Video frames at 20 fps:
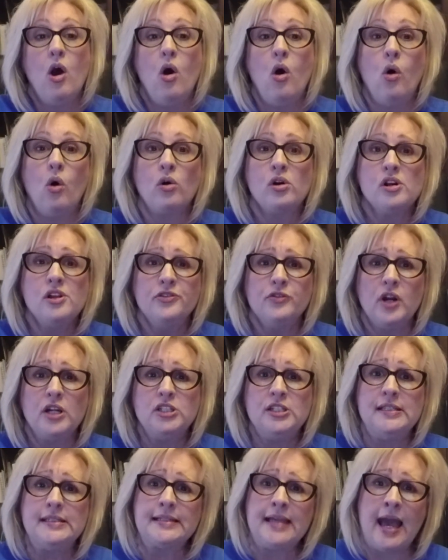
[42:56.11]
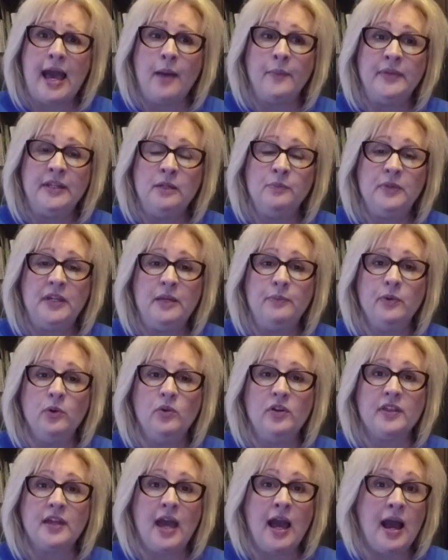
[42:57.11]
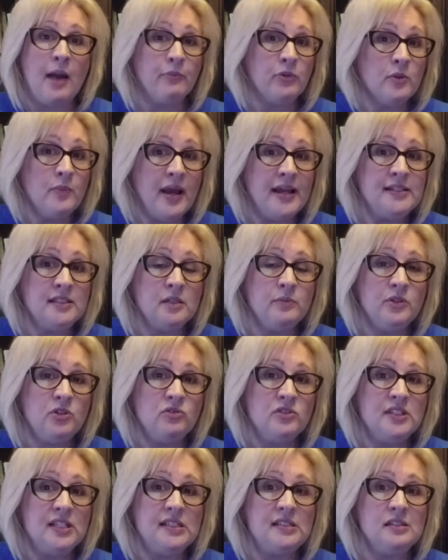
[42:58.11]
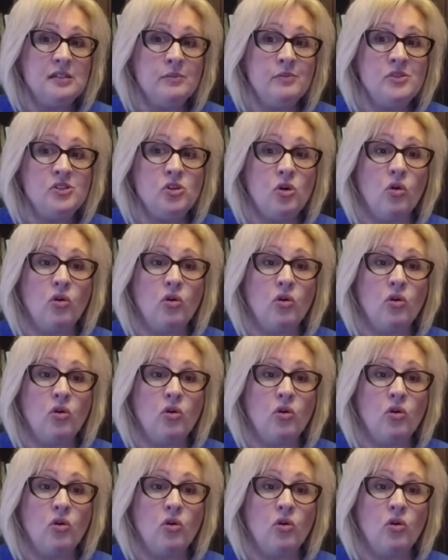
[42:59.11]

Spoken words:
Oral thrush is common in people with compromised immune systems